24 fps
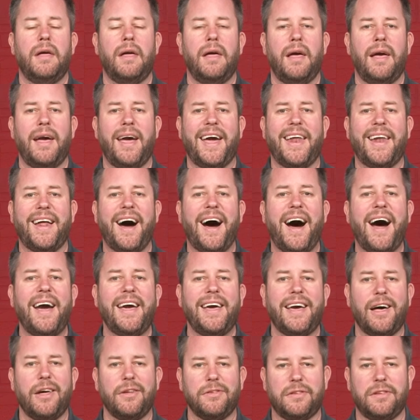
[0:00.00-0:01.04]
At high
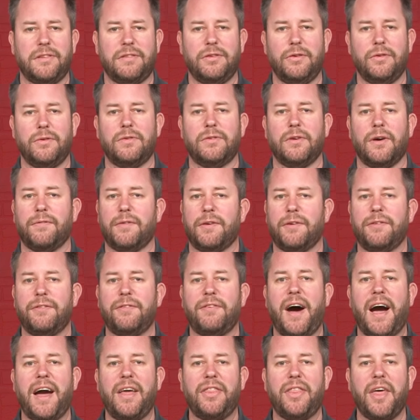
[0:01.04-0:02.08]
altitudes over
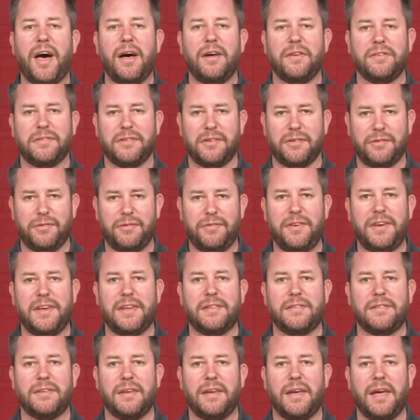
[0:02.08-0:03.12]
5,000
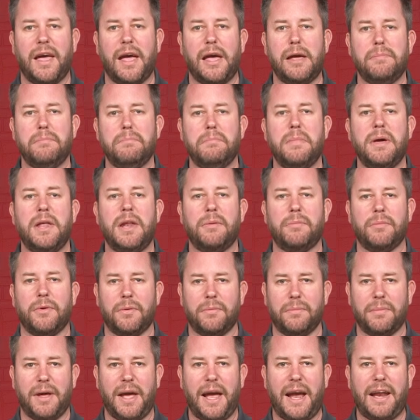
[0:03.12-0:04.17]
feet, a
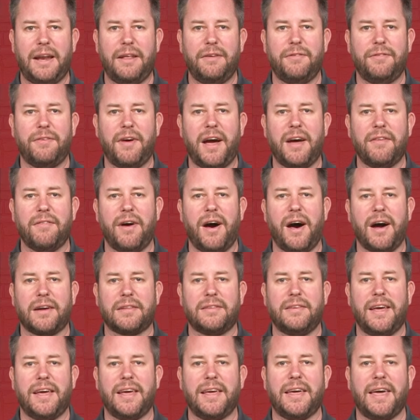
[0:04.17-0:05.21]
minimum 85
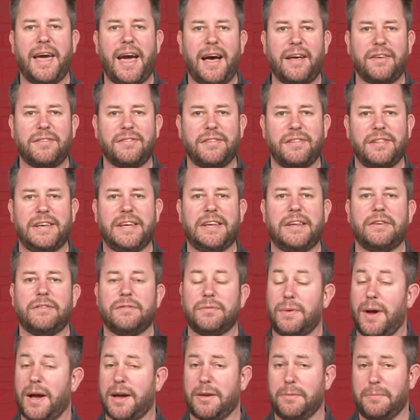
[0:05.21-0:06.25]
octane gasoline
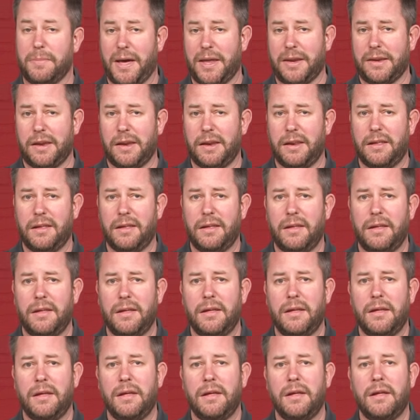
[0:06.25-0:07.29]
is recommended.
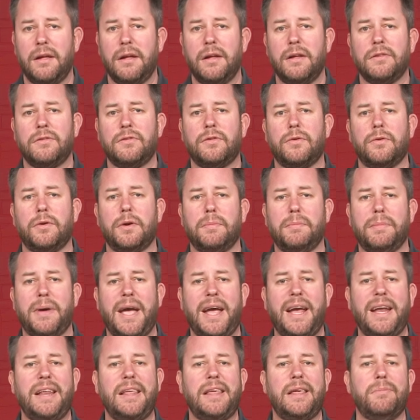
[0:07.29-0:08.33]
To
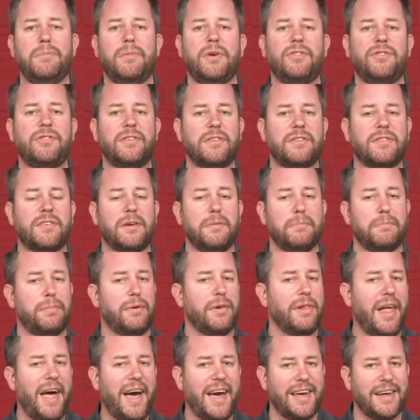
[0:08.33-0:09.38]
remain emissions
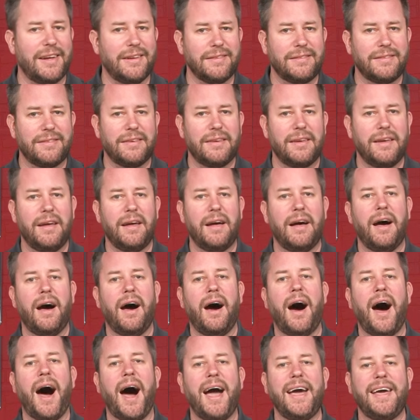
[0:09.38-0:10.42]
compliant,
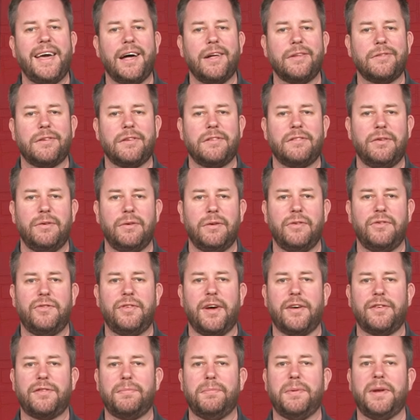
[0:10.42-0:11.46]
high altitude
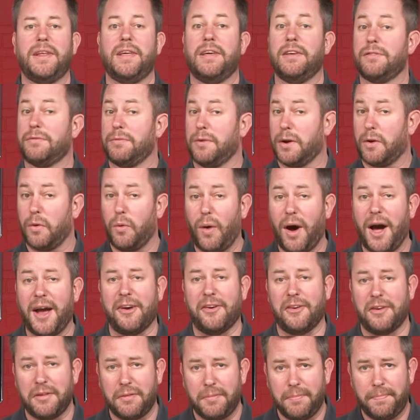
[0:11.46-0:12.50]
adjustment is required.